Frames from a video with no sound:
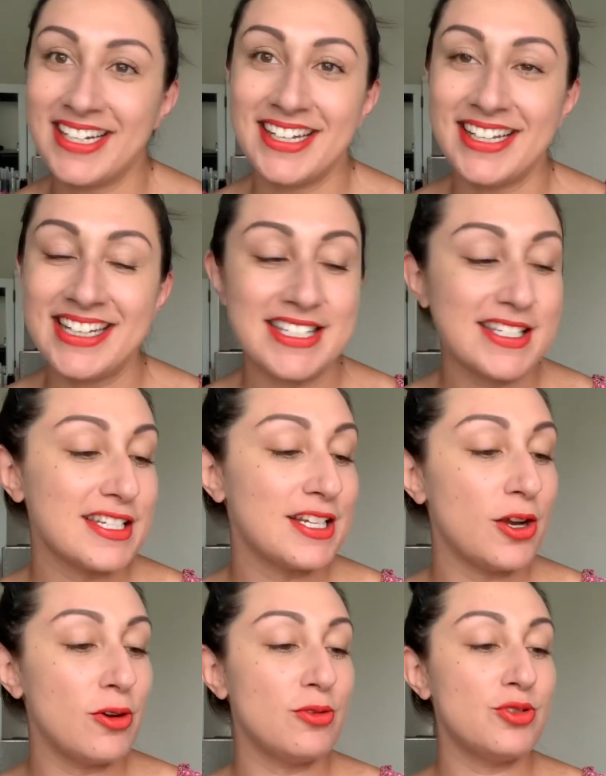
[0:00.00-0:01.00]
This is an
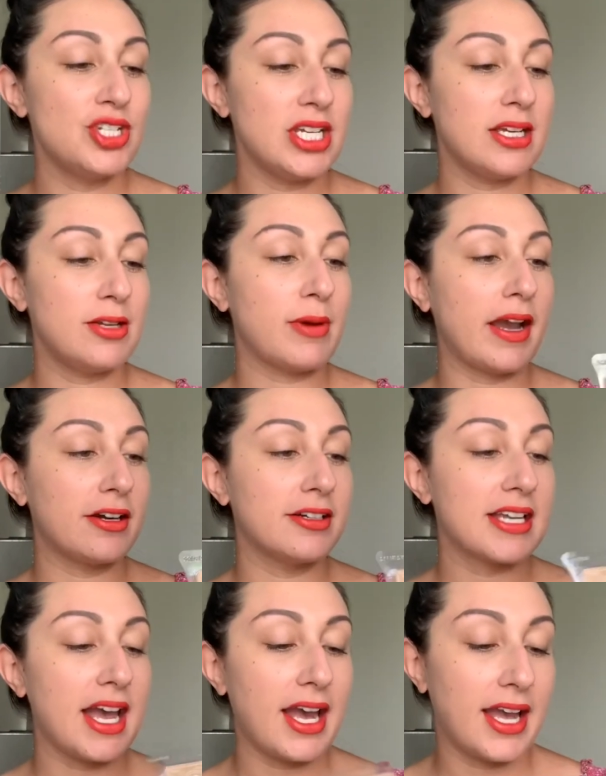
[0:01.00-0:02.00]
OG ride or
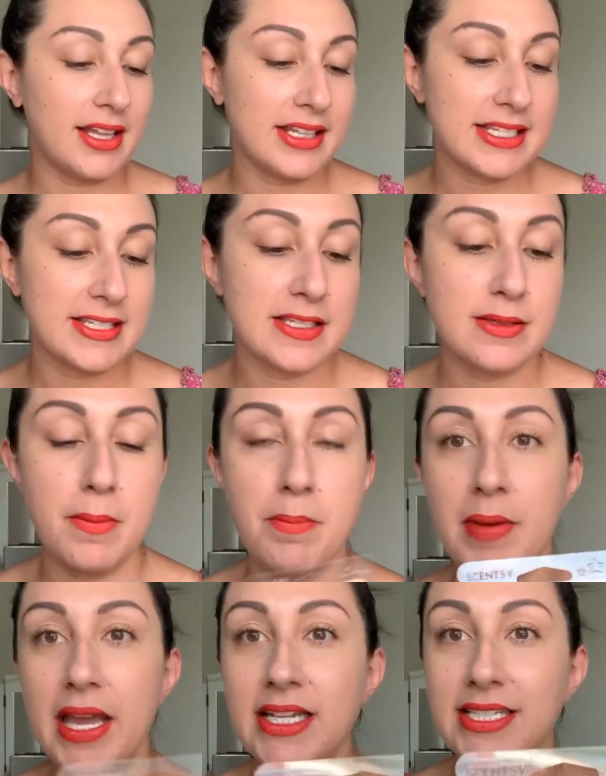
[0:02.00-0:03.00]
die. This is
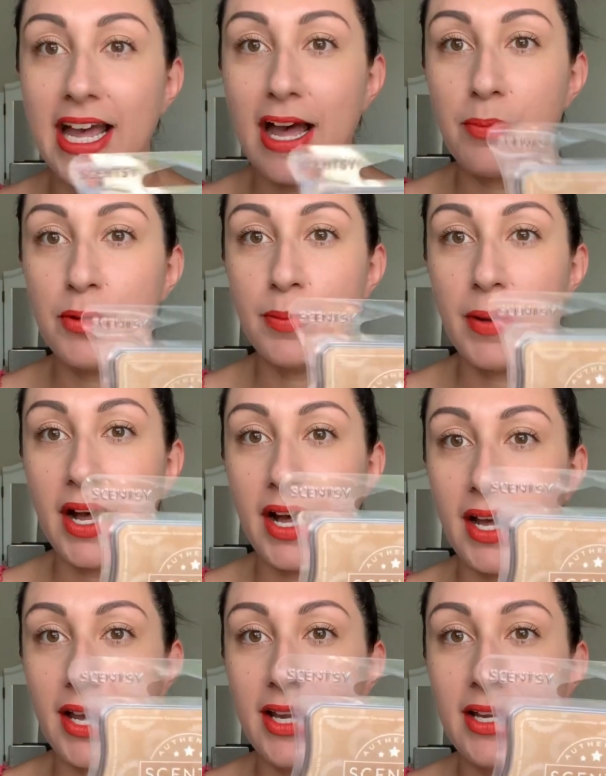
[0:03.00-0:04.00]
baked apple
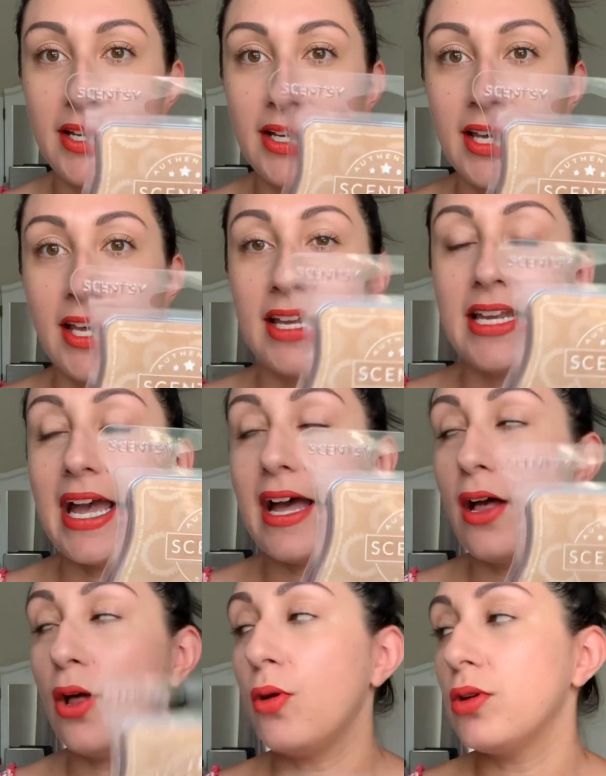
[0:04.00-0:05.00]
pie.
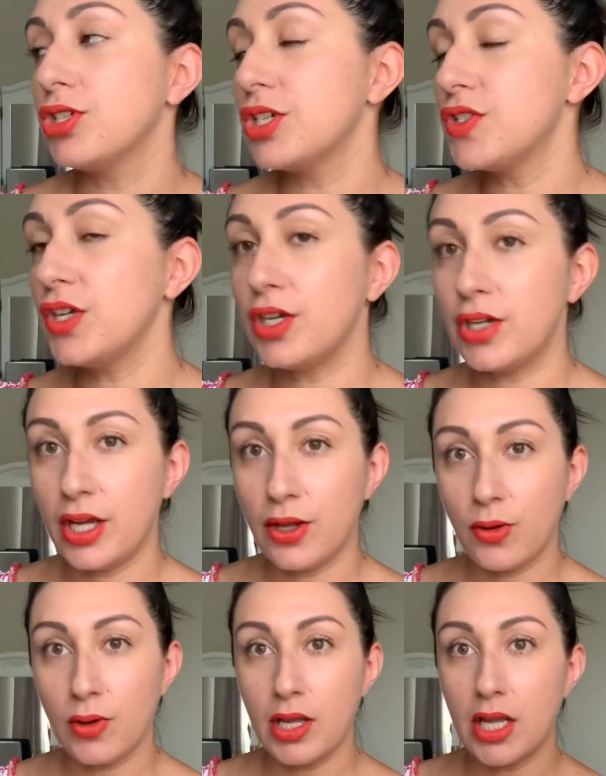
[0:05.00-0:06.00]
Now, just so you
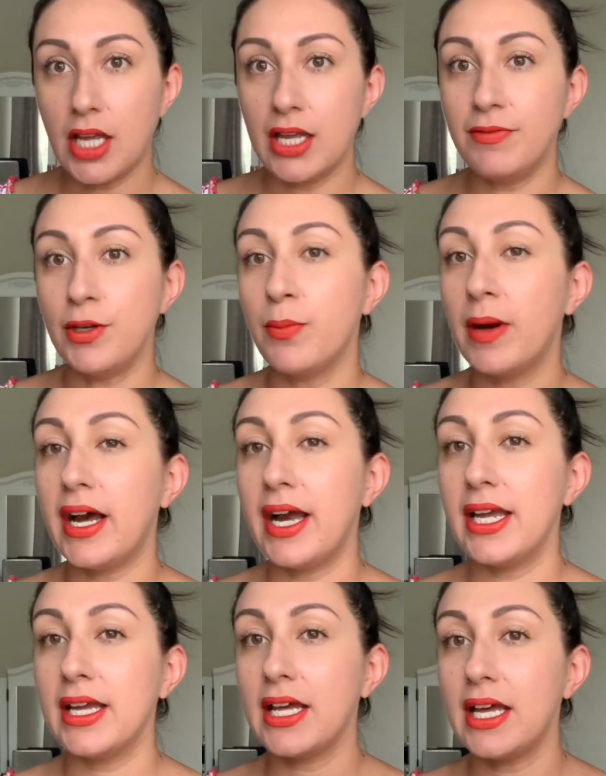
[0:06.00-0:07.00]
know, if you
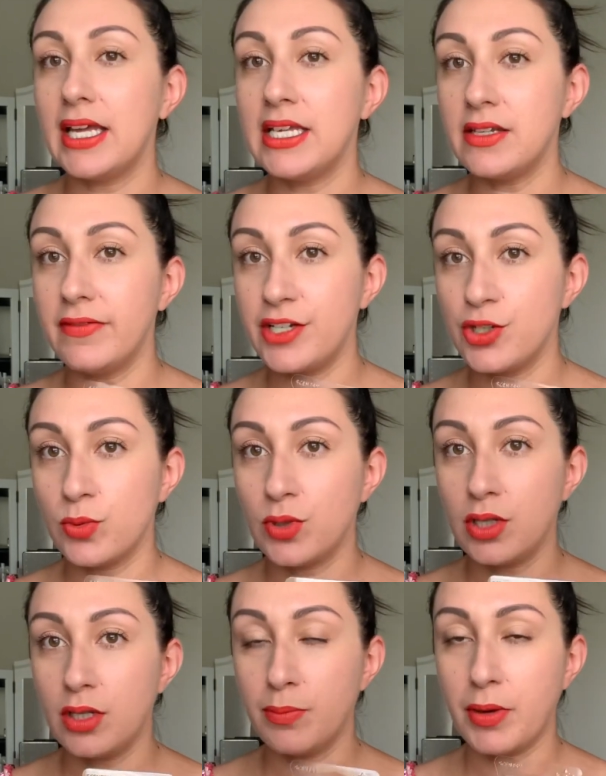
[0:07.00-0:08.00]
buy
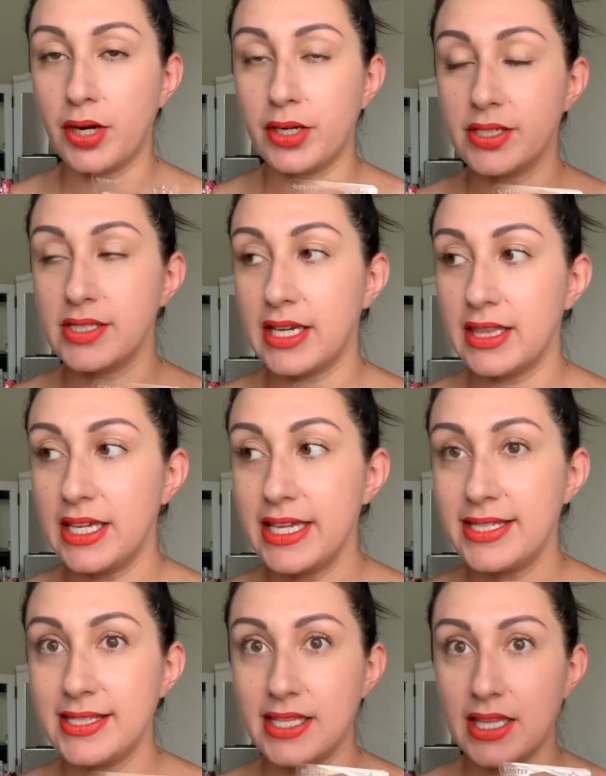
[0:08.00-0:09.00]
individual bars like
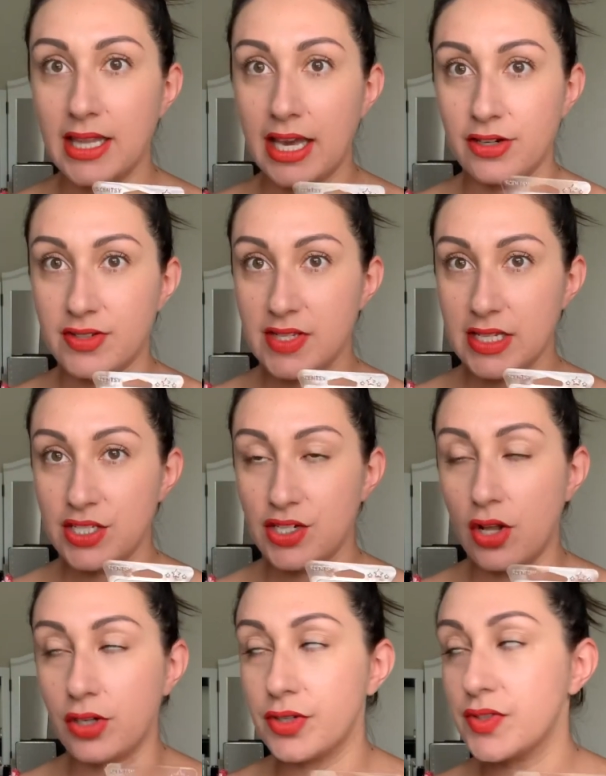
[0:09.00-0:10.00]
this, they are
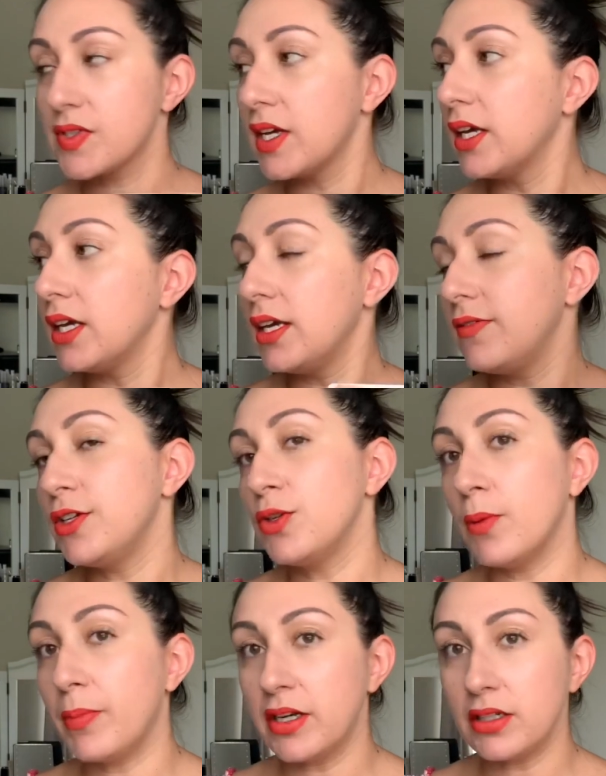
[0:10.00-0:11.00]
$6. If you do a
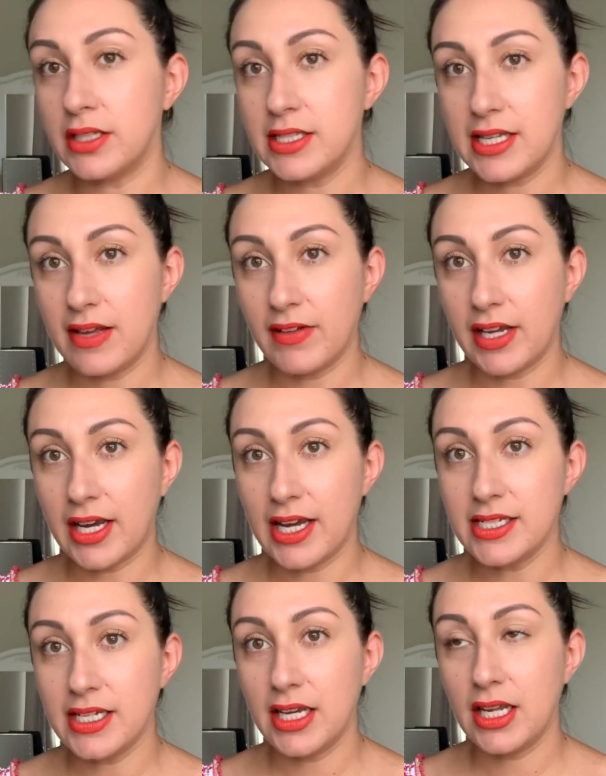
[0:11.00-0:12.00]
bundle and save like I
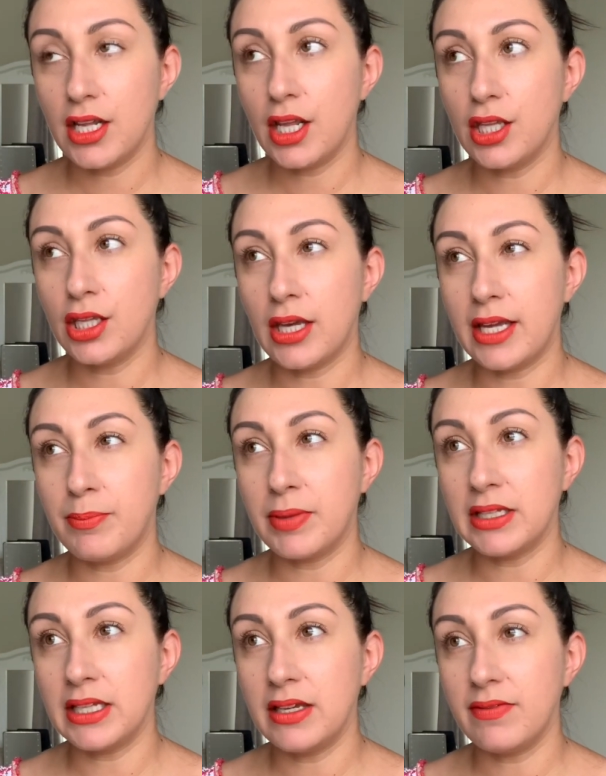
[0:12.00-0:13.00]
did, I
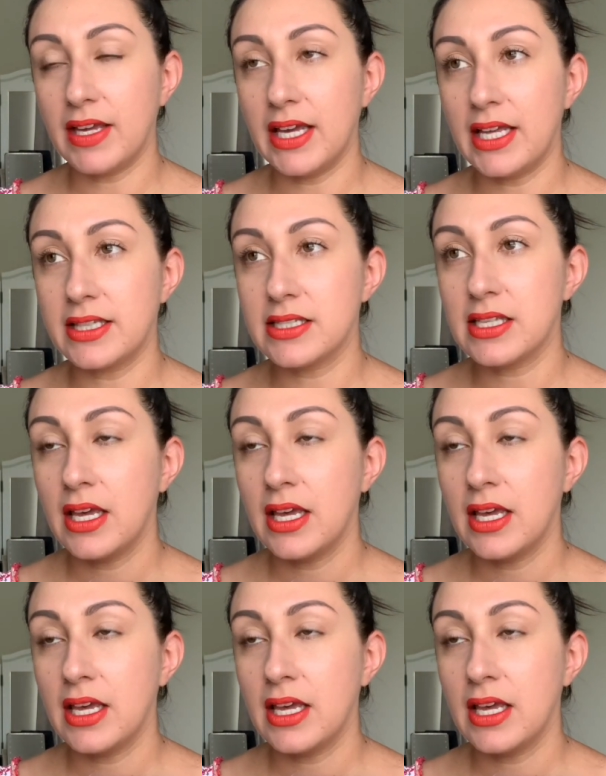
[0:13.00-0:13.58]
believe it's